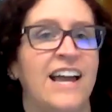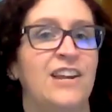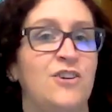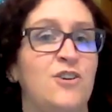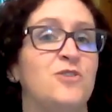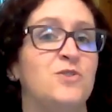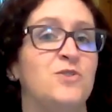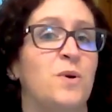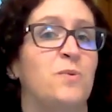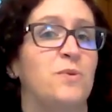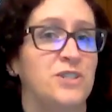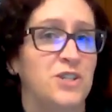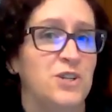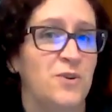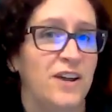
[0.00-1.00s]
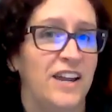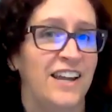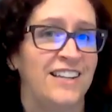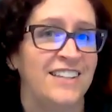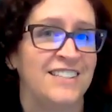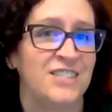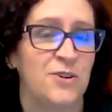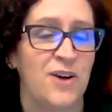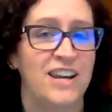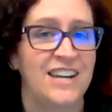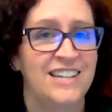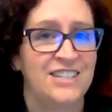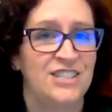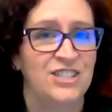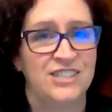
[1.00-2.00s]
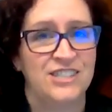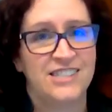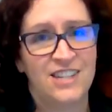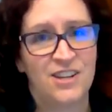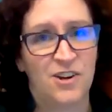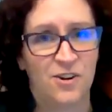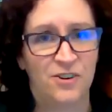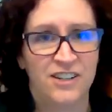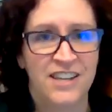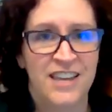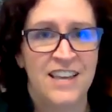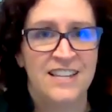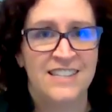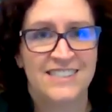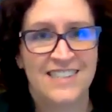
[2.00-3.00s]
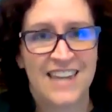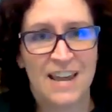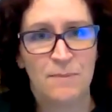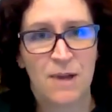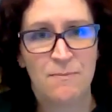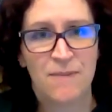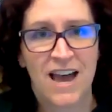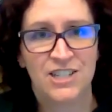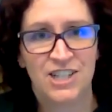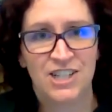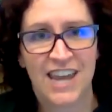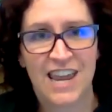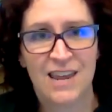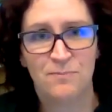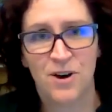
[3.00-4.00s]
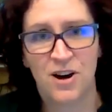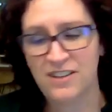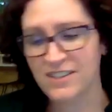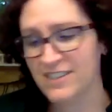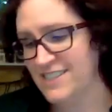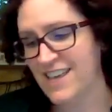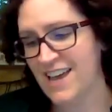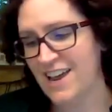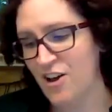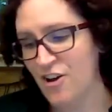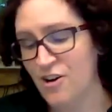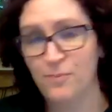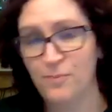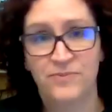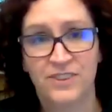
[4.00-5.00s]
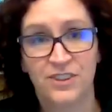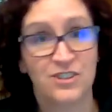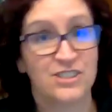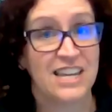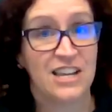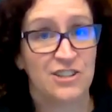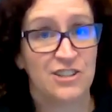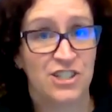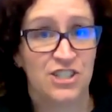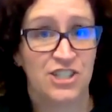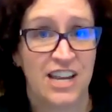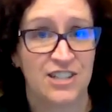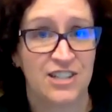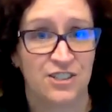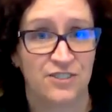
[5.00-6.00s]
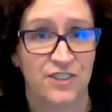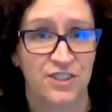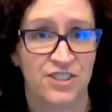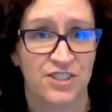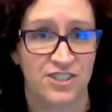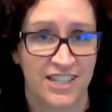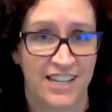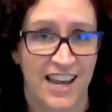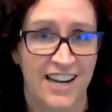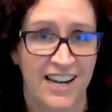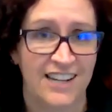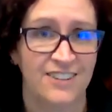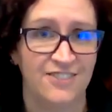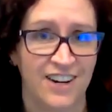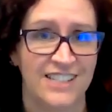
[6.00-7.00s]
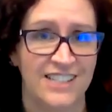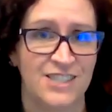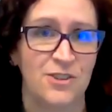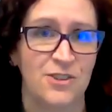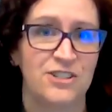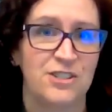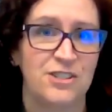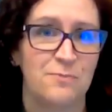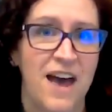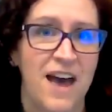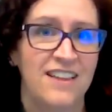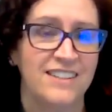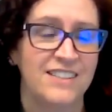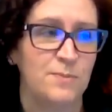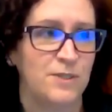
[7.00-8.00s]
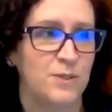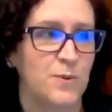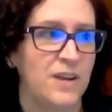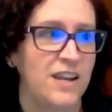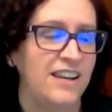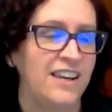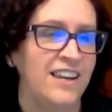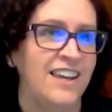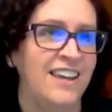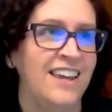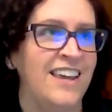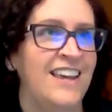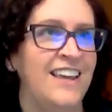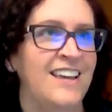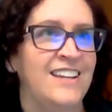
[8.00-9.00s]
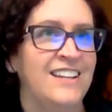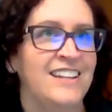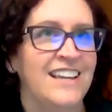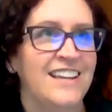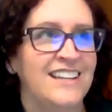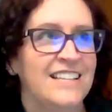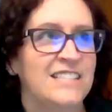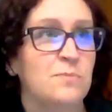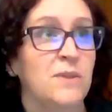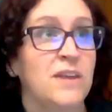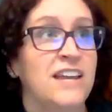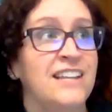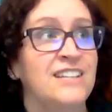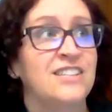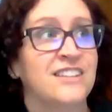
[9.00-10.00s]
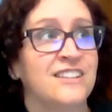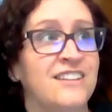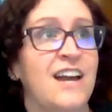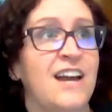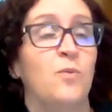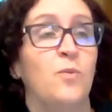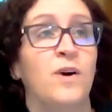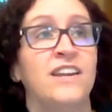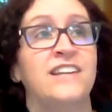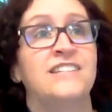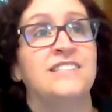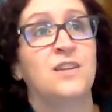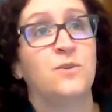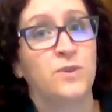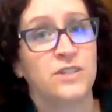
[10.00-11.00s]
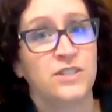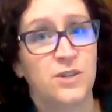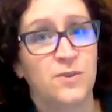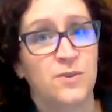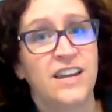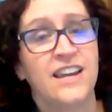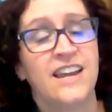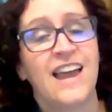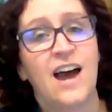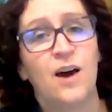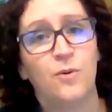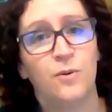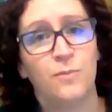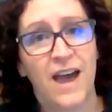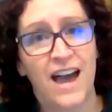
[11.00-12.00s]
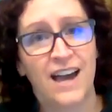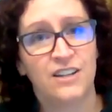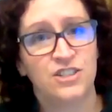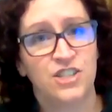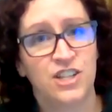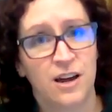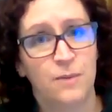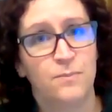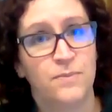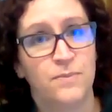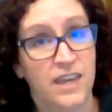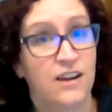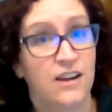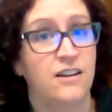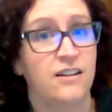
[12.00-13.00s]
the client knows what we're doing. So I didn't just, take my magic 8-ball and say, oh, looks like you should change your filter today, right? So there's a balance between explaining to the client what it is that we're doing, how we're packaging up